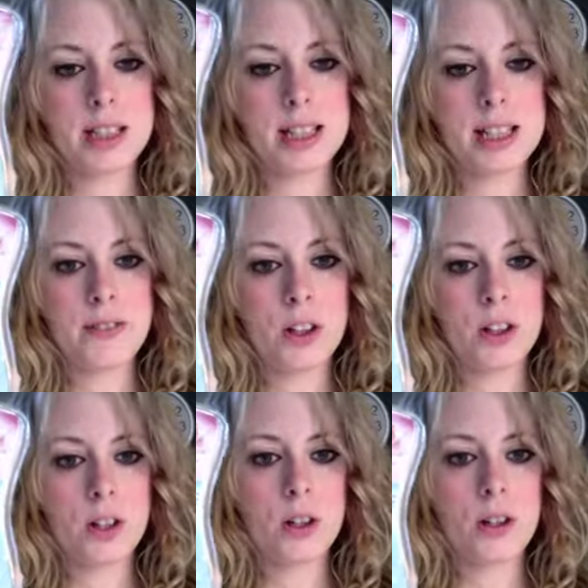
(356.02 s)
This is for
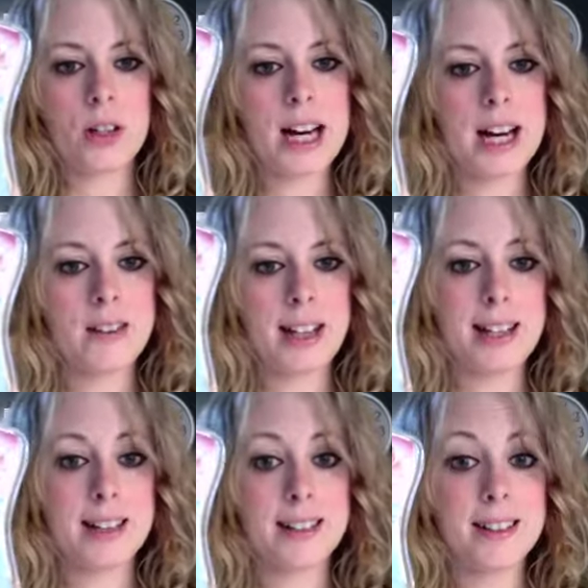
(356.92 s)
your hairy
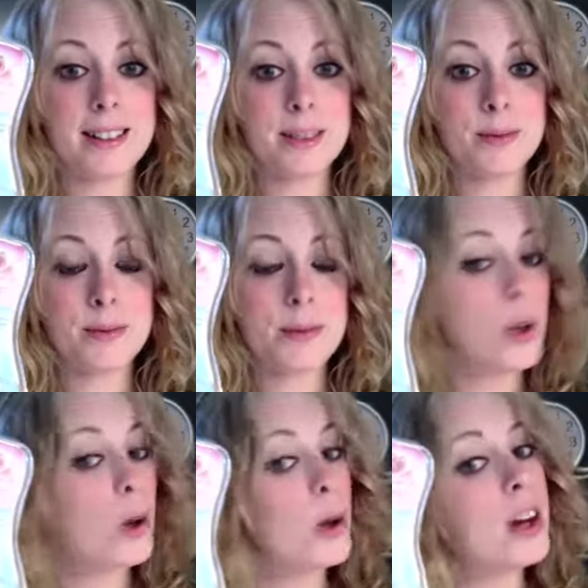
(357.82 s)
legs
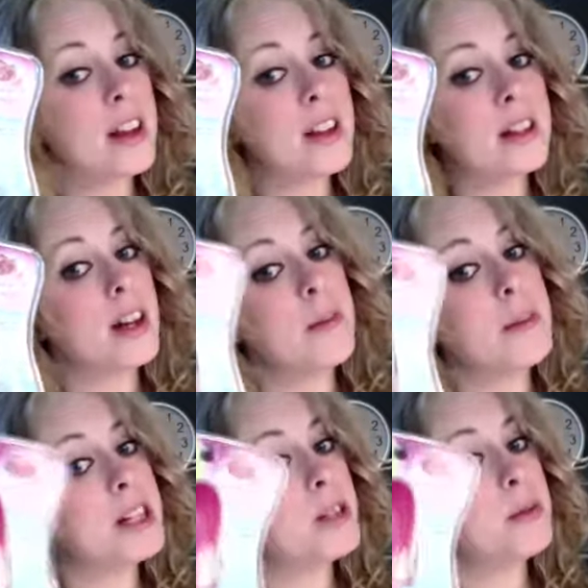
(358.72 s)
or other
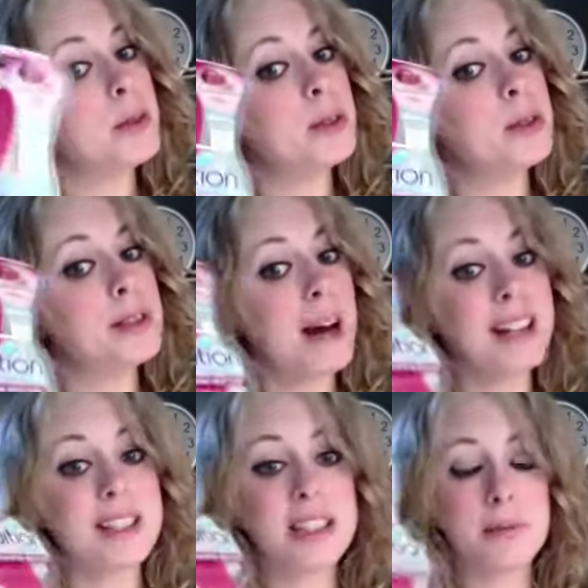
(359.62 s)
unmentionable
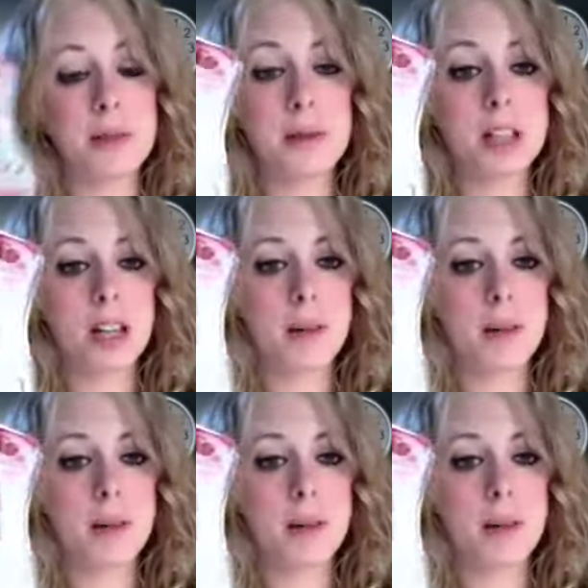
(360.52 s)
spots that we won't talk